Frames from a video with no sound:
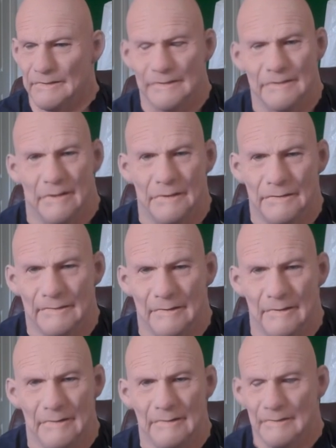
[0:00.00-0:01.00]

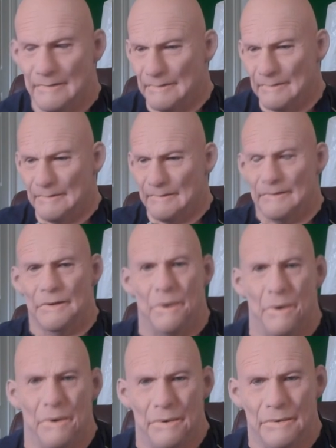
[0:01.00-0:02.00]
silver and
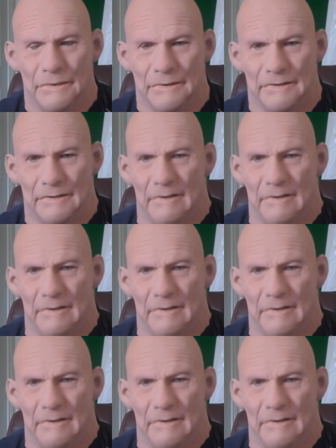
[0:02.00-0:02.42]
gold.